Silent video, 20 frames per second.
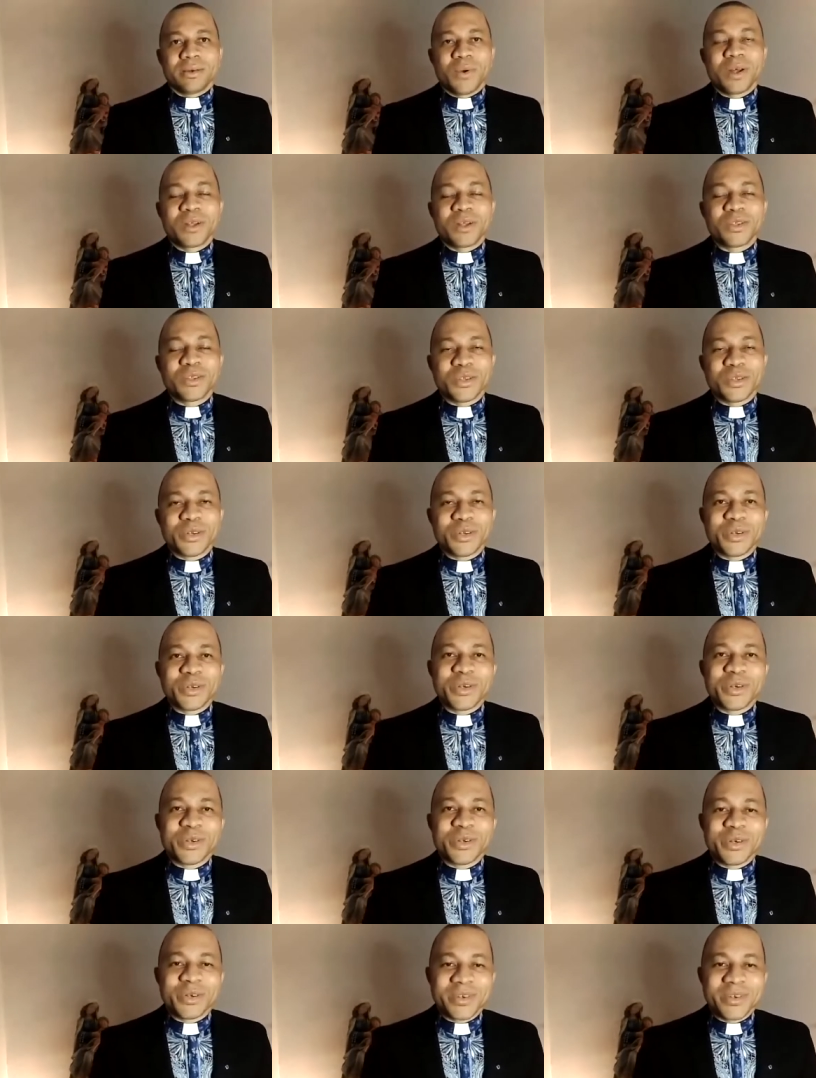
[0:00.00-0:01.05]
want
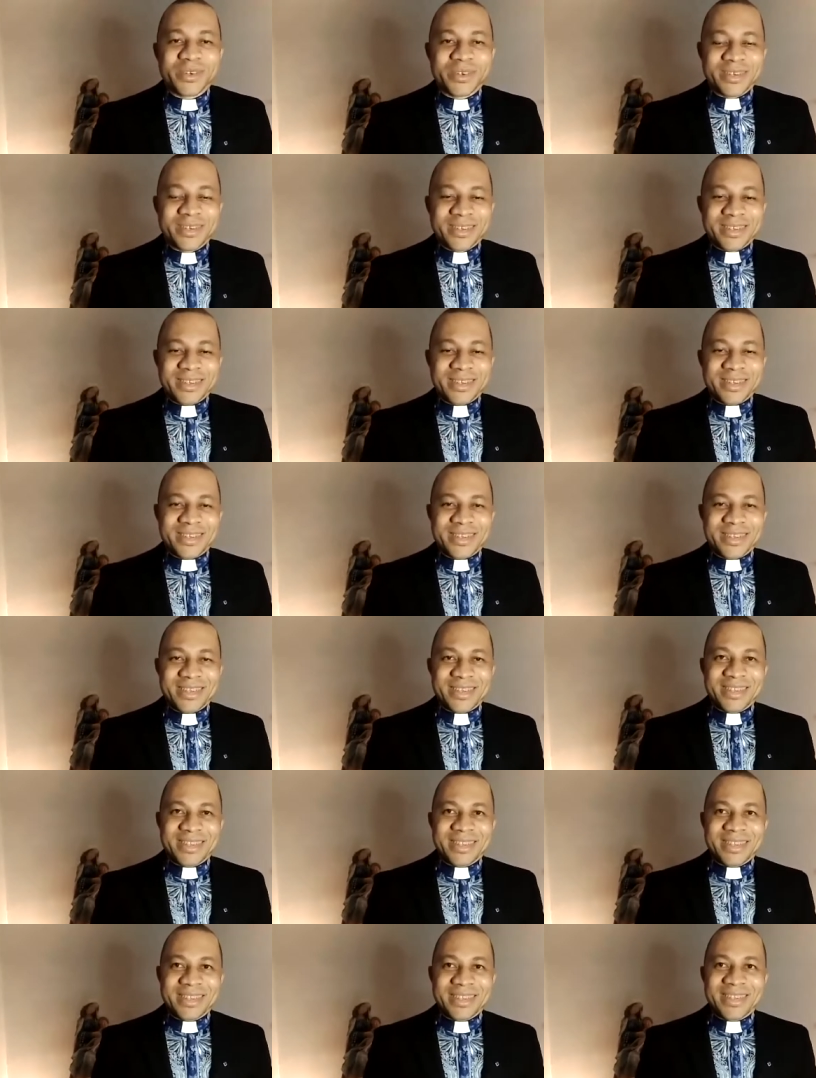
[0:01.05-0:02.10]
to
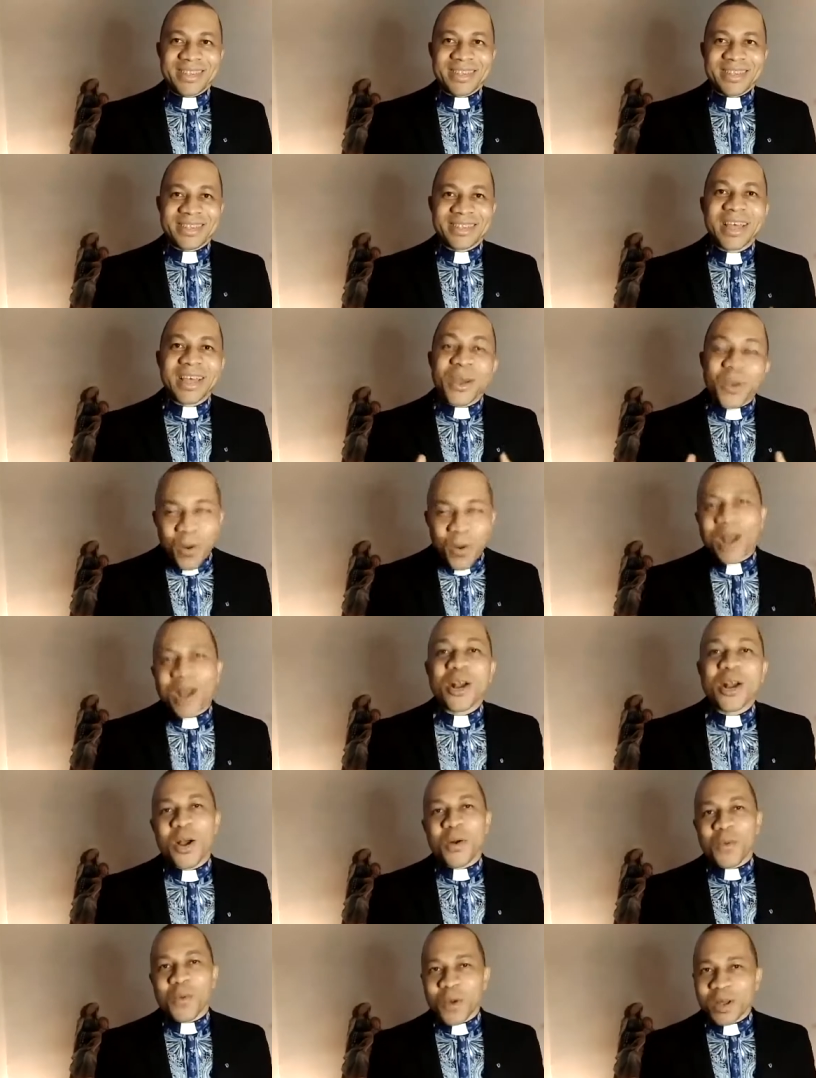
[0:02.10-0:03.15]
say
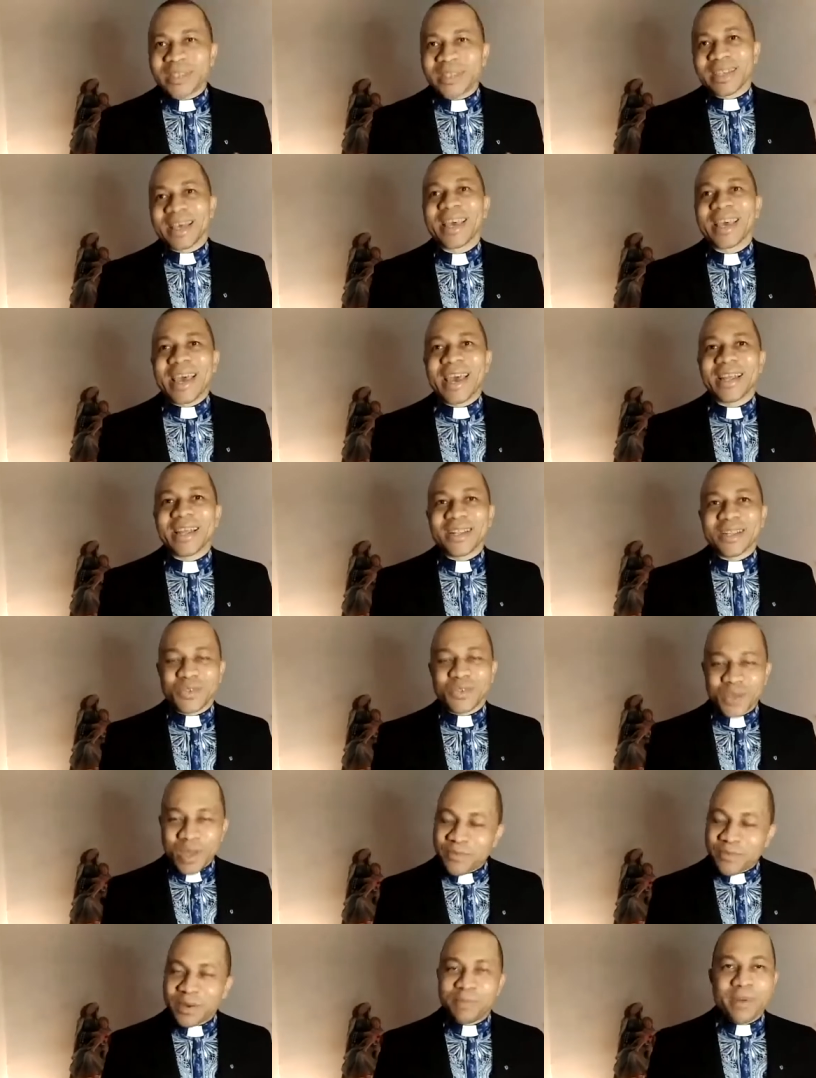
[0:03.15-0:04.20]
welcome once again
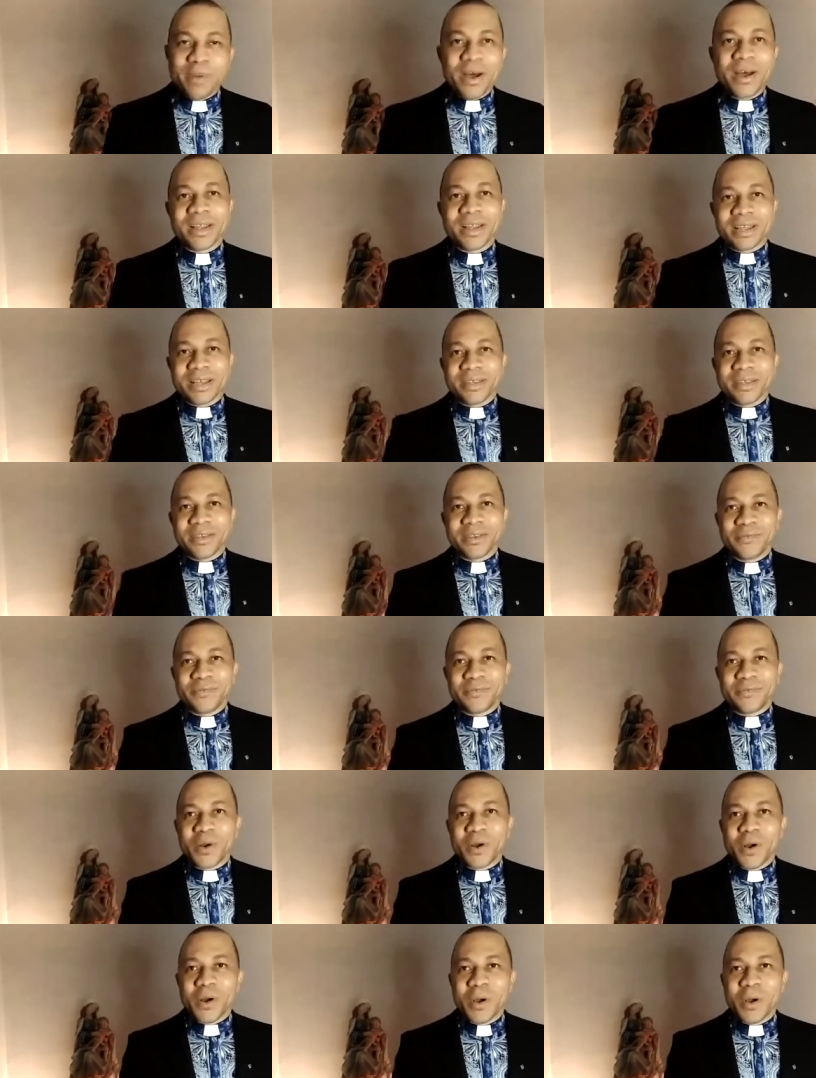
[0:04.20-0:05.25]
to everybody
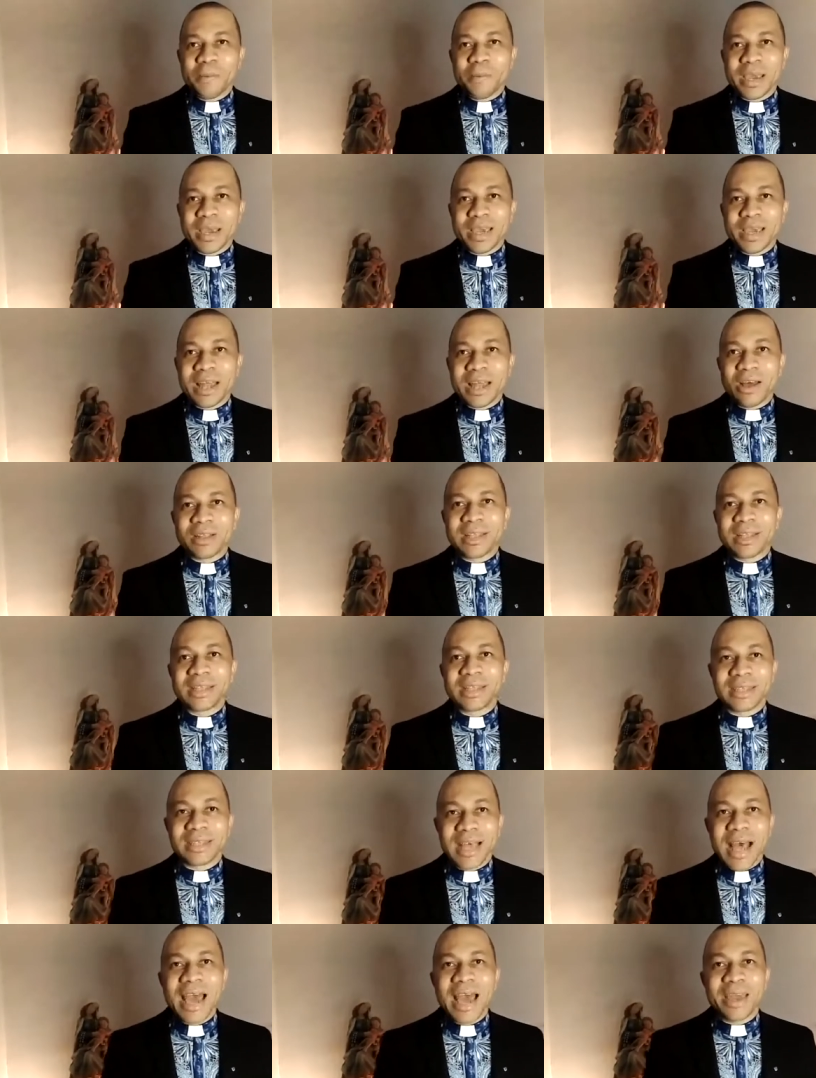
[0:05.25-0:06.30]
for making out
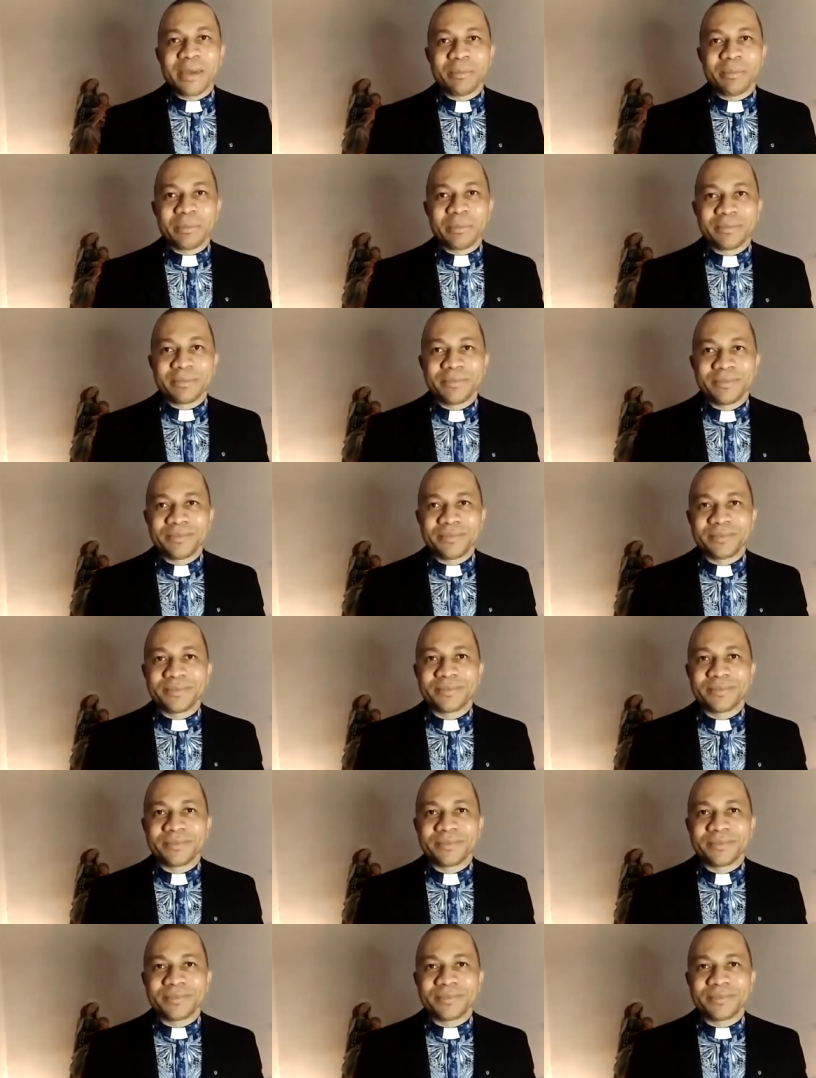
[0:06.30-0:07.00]
this time.